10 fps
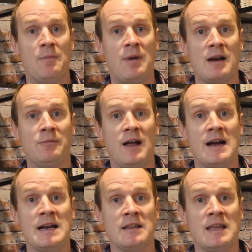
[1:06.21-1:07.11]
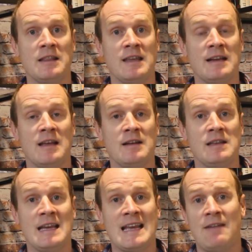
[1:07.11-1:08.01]
Bottom line, they think that
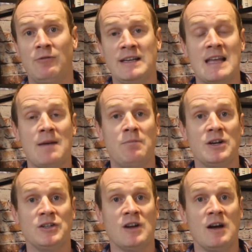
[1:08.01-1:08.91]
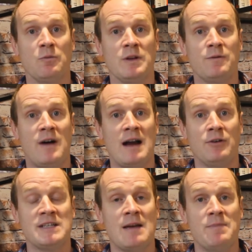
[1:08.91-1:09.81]
they can't really get much done with 5
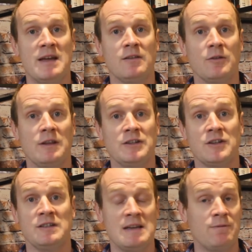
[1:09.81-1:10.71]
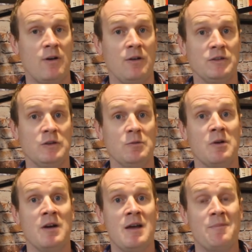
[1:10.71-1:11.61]
or 10 minutes, so they just default to
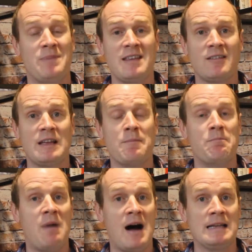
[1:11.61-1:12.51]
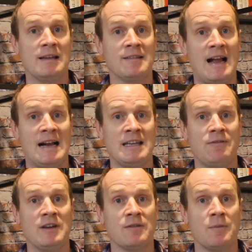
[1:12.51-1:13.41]
basically mindless
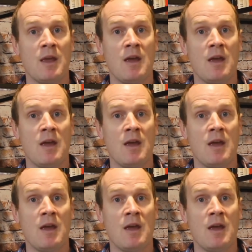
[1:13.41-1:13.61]
activities.